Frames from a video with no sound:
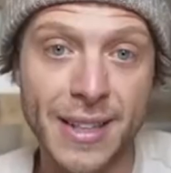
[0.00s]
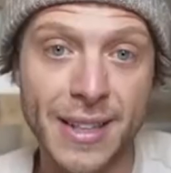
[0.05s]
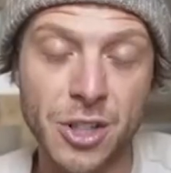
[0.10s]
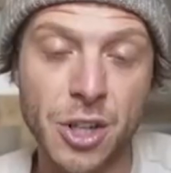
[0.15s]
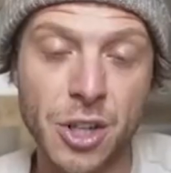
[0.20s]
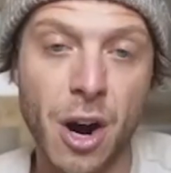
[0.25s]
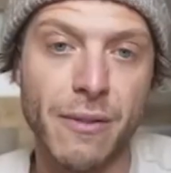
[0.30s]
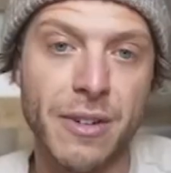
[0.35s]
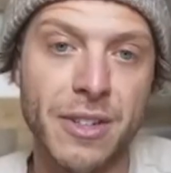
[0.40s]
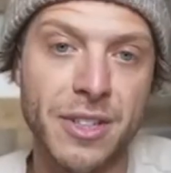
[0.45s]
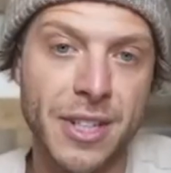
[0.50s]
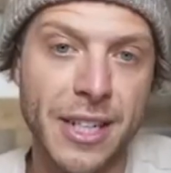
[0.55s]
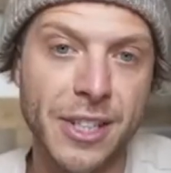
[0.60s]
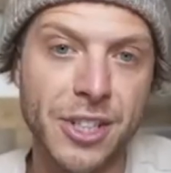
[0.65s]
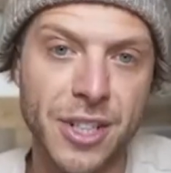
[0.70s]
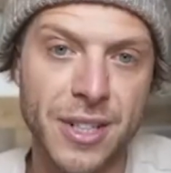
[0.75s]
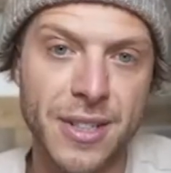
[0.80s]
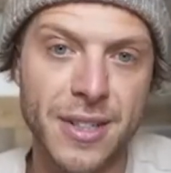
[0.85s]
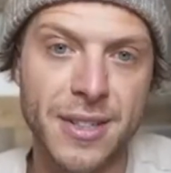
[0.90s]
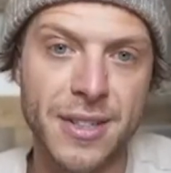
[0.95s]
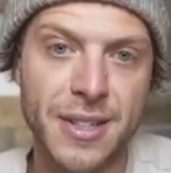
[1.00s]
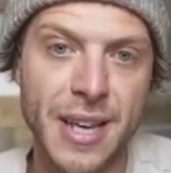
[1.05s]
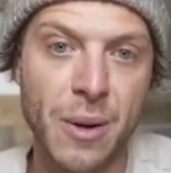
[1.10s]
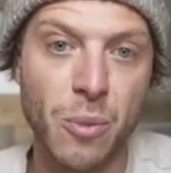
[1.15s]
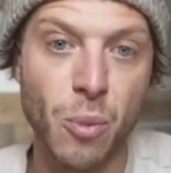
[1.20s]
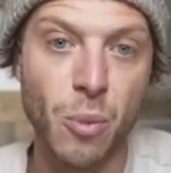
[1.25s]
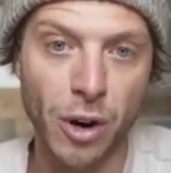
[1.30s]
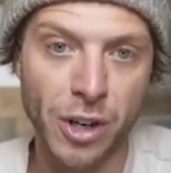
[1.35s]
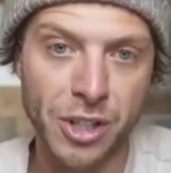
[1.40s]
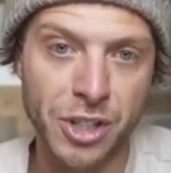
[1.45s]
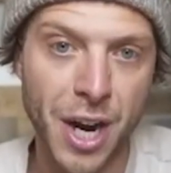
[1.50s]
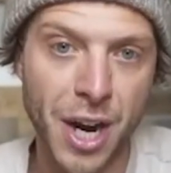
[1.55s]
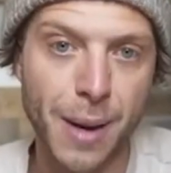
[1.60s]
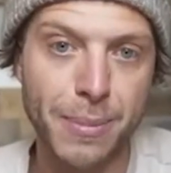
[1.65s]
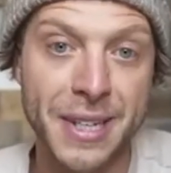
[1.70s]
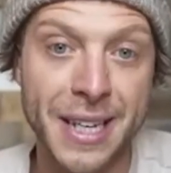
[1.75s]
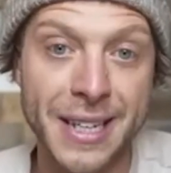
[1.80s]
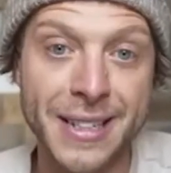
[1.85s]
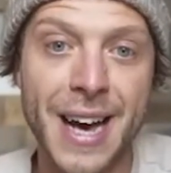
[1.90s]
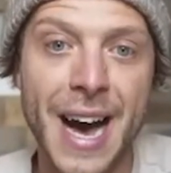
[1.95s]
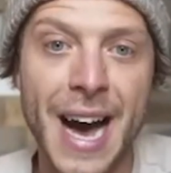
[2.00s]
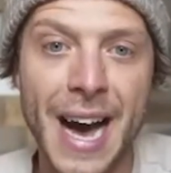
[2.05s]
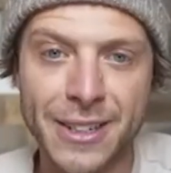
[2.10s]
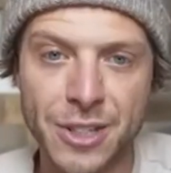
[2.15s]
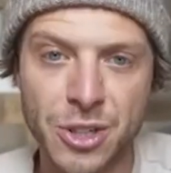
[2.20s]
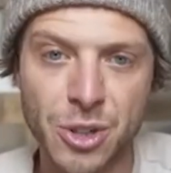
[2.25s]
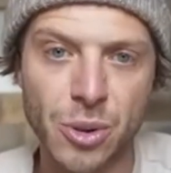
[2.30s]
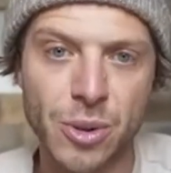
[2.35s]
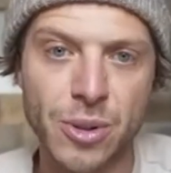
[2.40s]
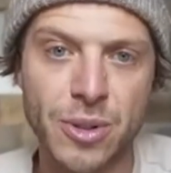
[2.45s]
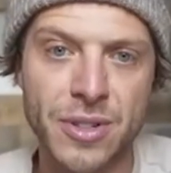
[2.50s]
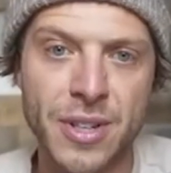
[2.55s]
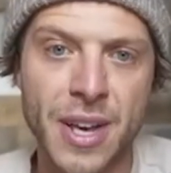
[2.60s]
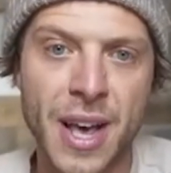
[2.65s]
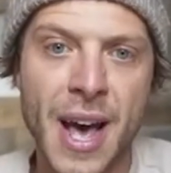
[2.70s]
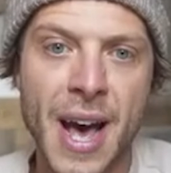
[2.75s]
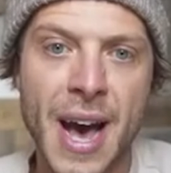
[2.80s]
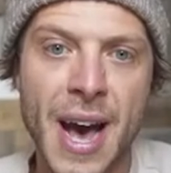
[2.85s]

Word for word: these conversations and workshops into high schools.